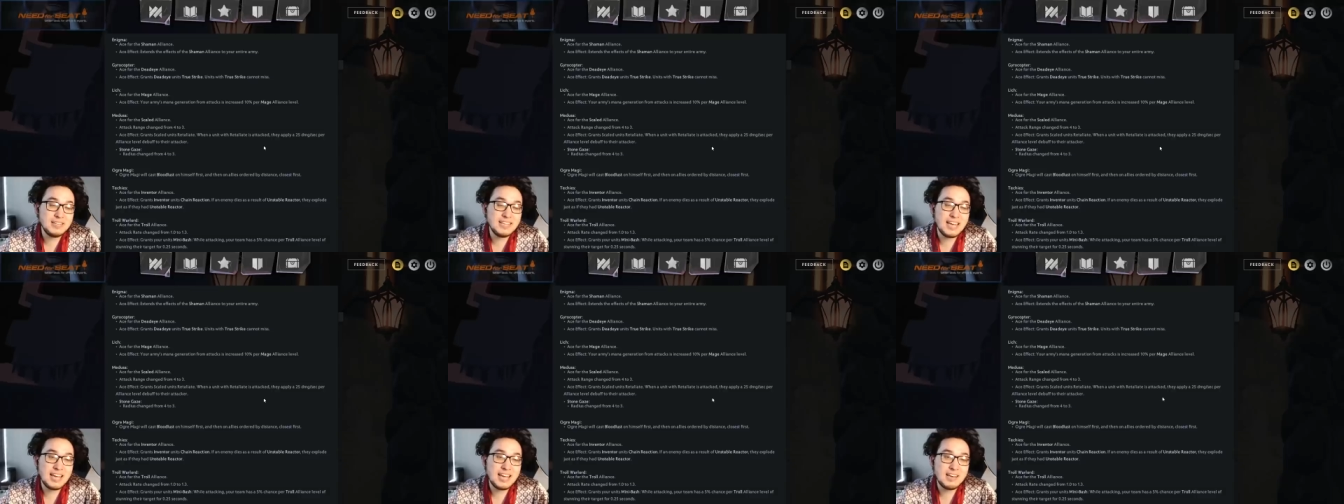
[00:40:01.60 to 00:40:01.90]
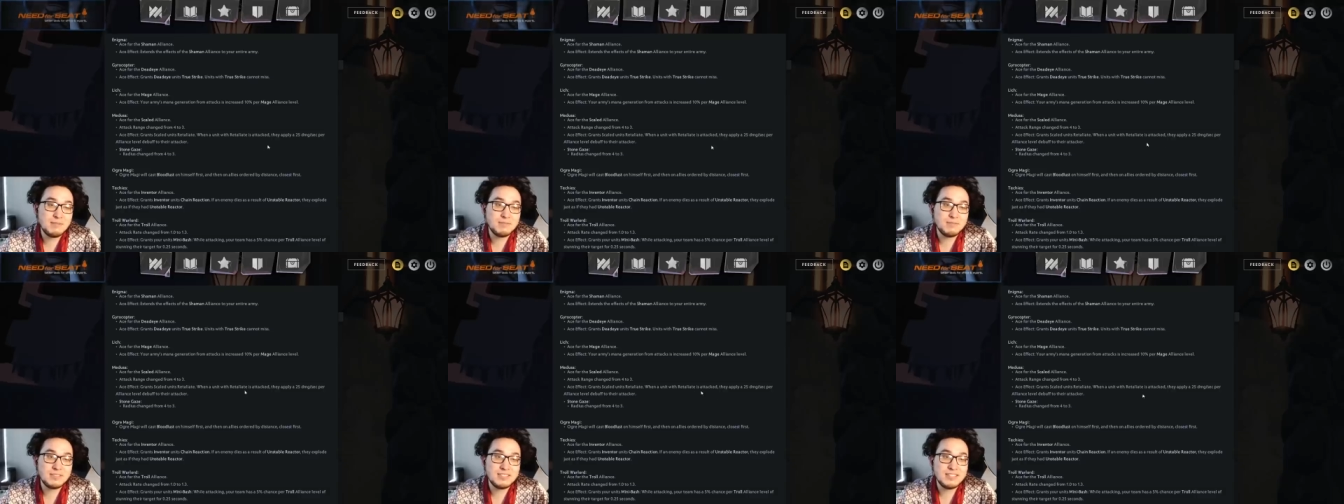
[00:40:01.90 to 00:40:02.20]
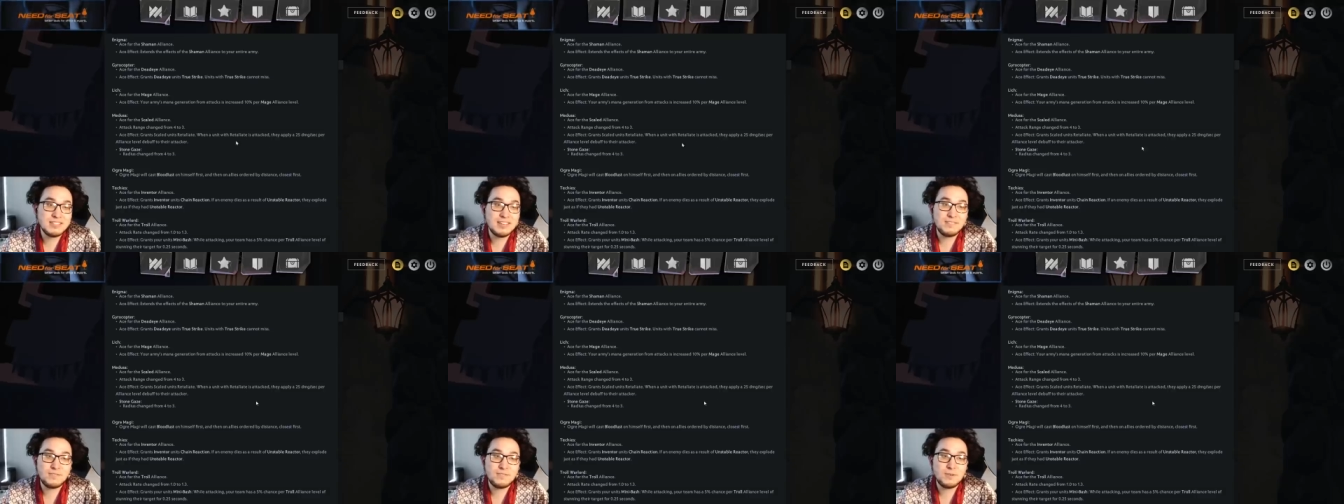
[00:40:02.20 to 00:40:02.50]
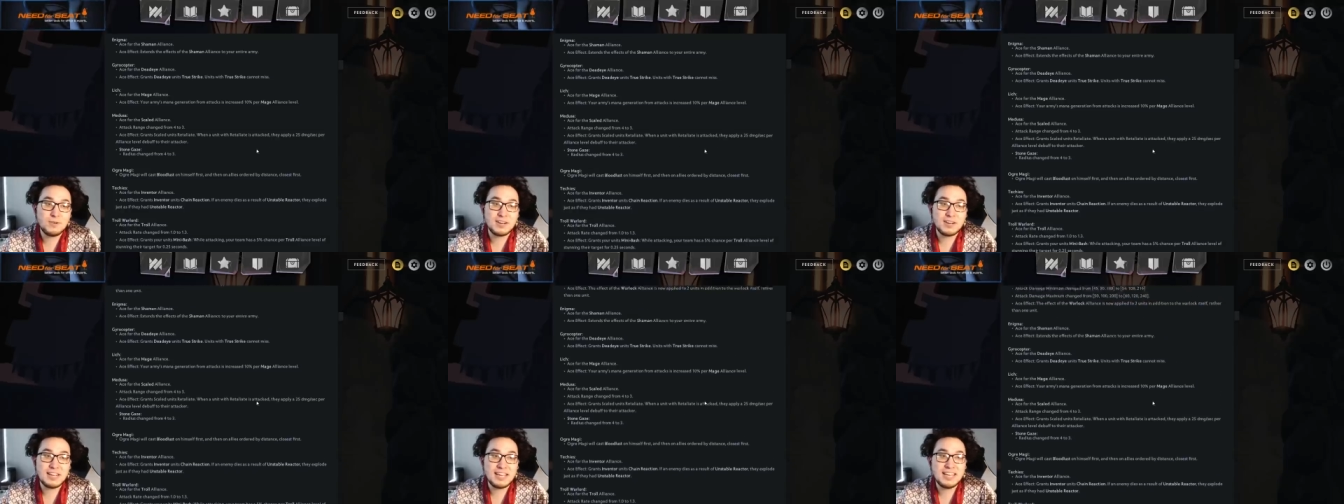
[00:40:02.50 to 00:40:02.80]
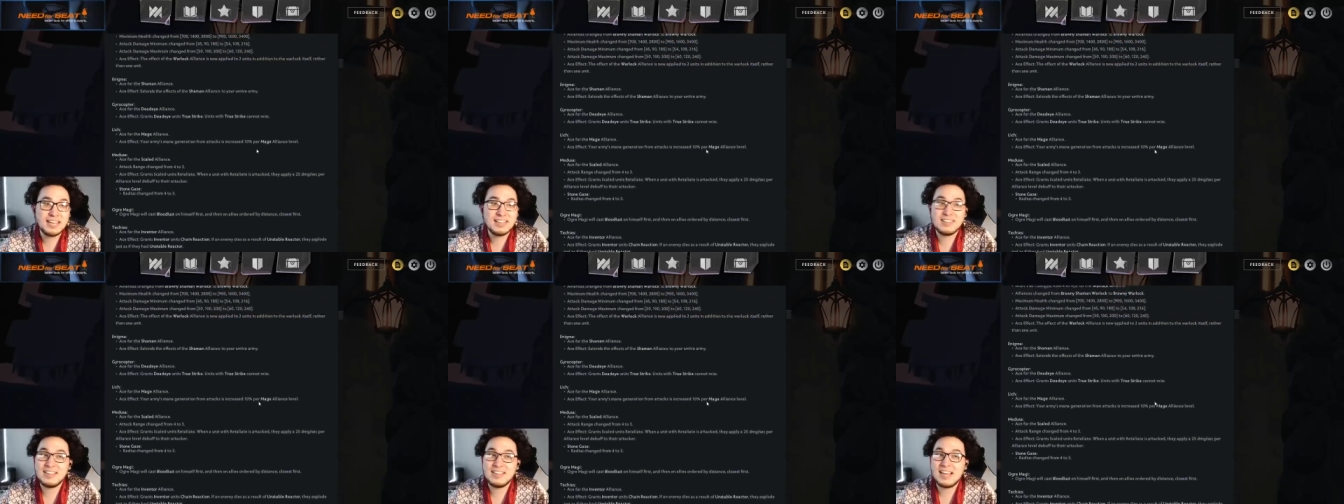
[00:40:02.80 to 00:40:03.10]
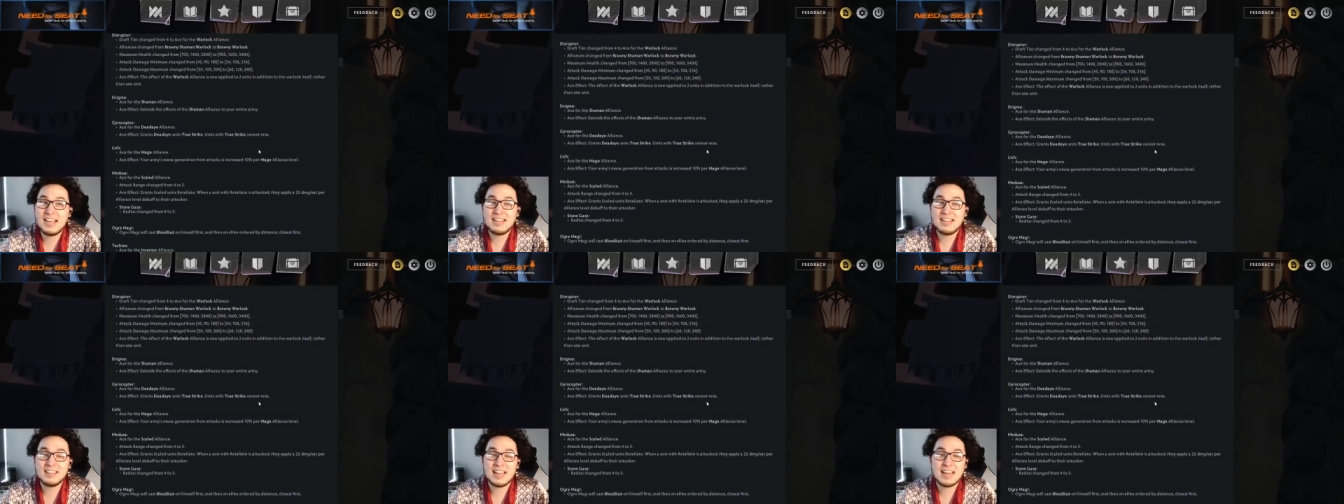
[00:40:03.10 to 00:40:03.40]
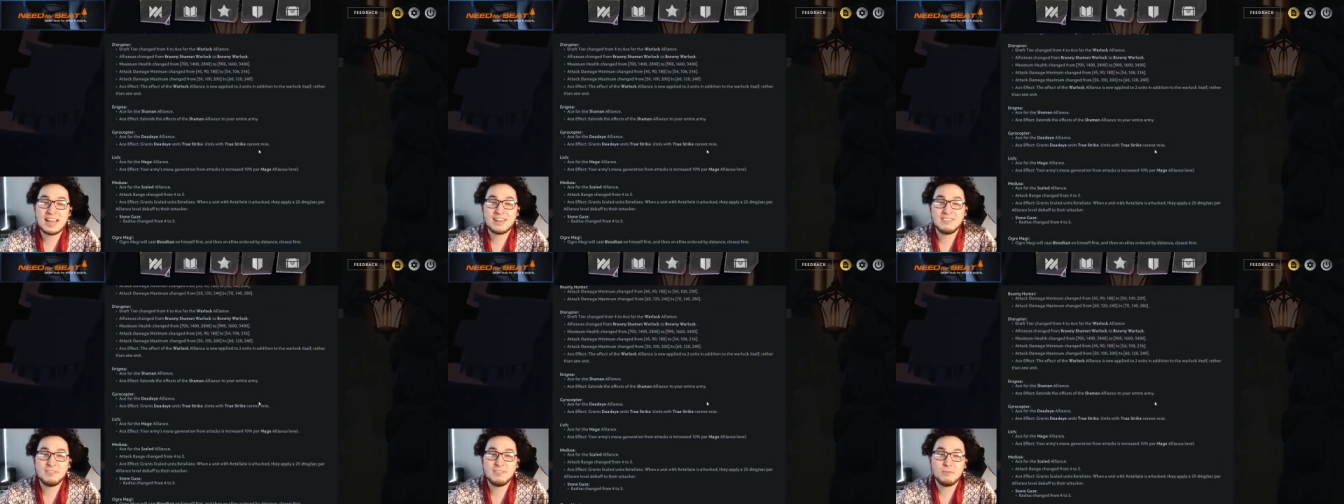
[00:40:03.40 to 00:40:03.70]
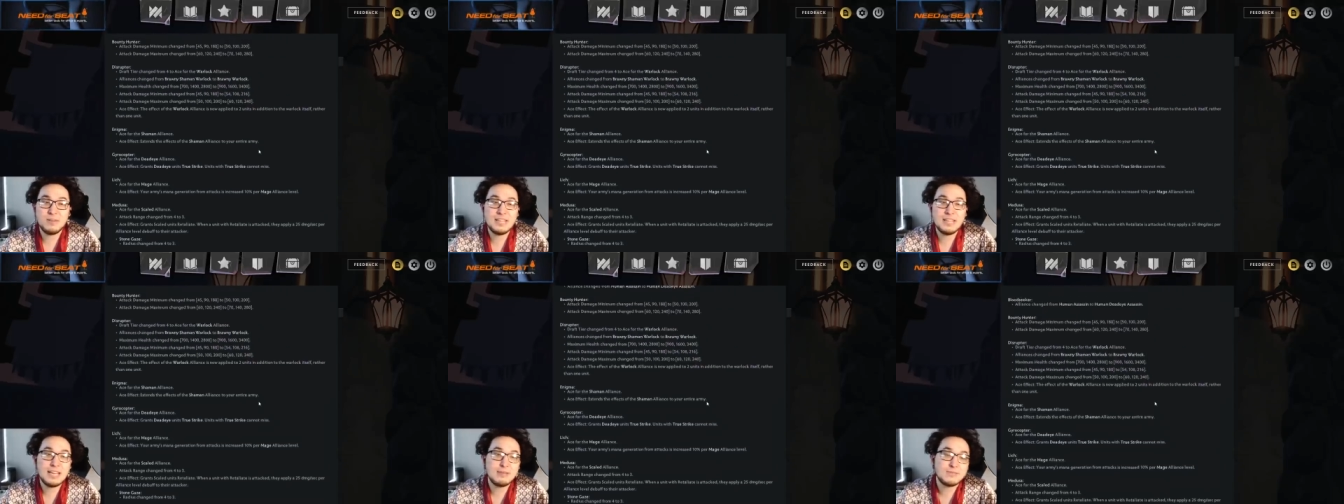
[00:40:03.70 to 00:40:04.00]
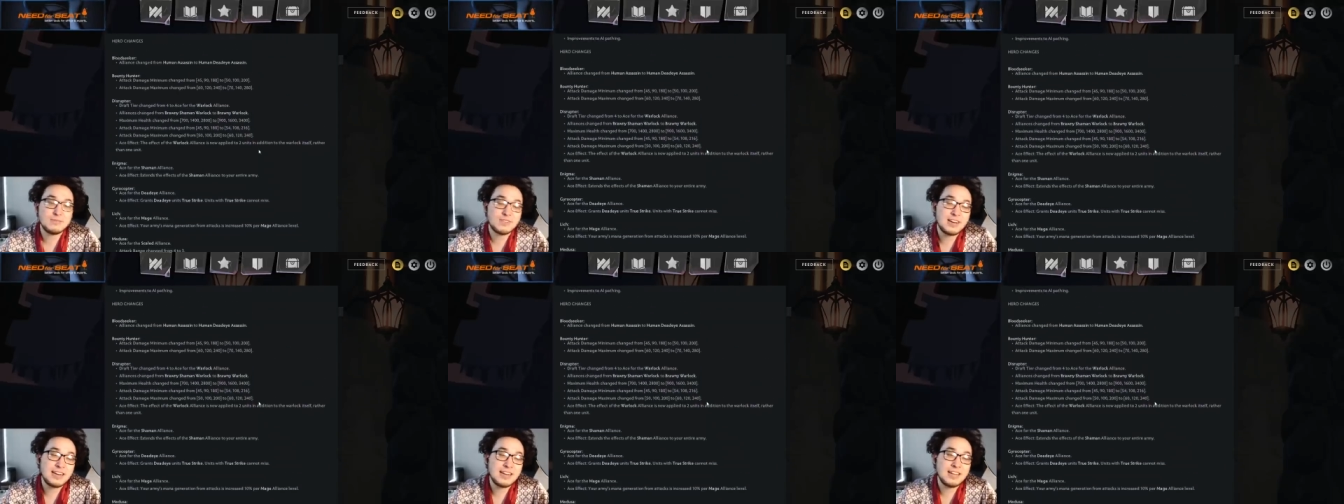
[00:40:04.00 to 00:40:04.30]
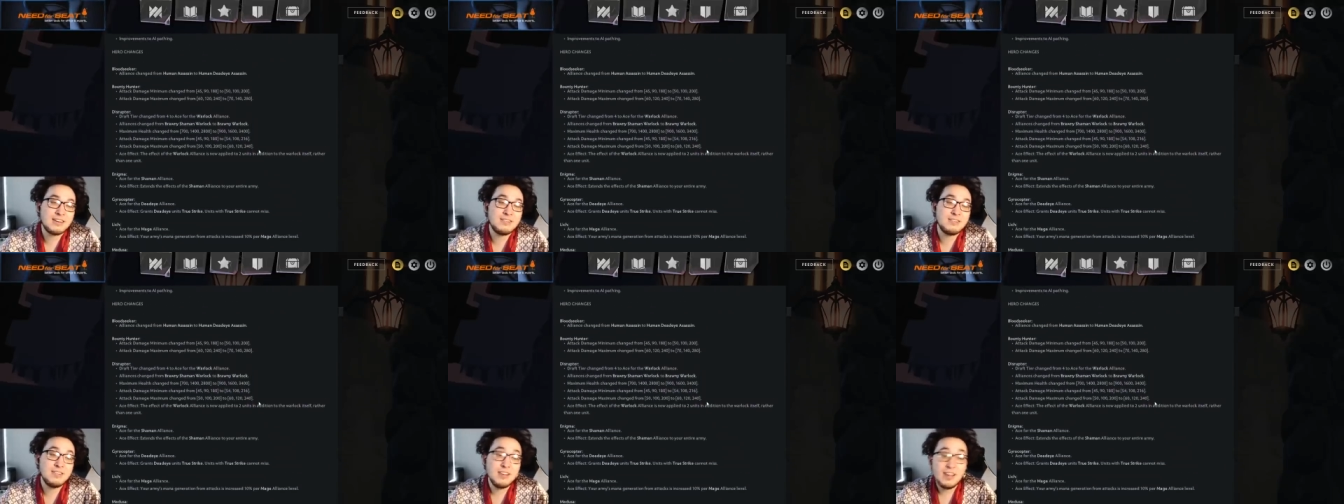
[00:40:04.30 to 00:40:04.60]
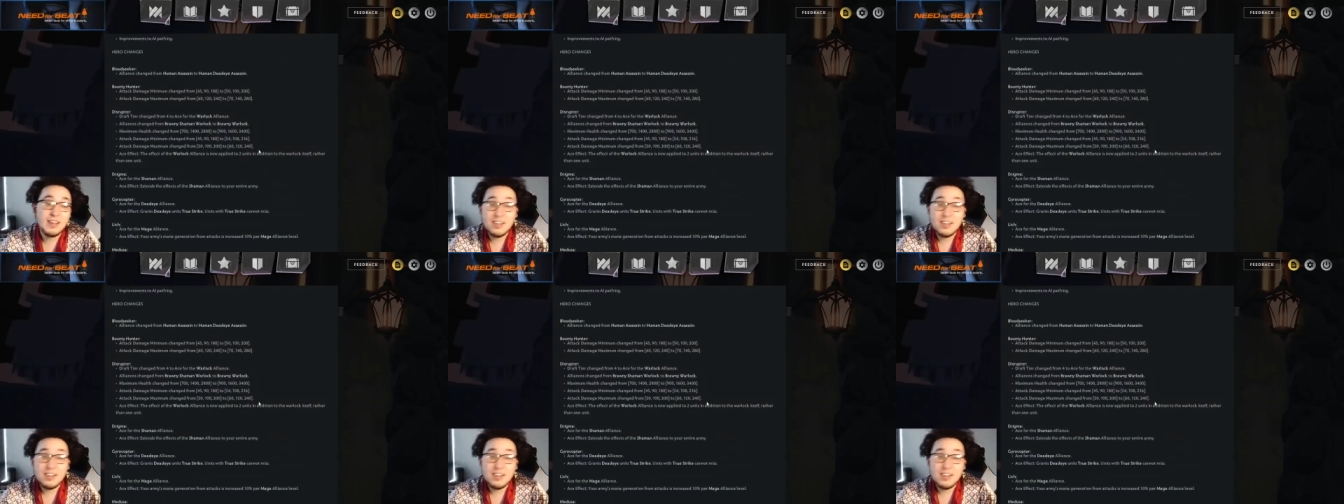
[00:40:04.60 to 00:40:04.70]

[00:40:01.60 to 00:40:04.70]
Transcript: games, if you want to hit ladder and win games right now,